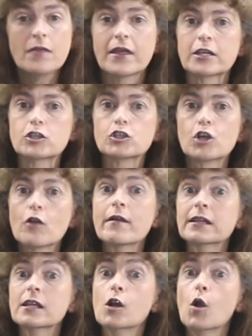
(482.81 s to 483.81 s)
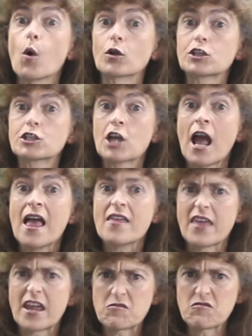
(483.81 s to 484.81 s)
Then during the launch,
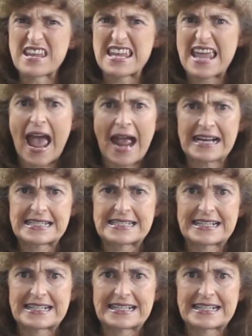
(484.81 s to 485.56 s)
they react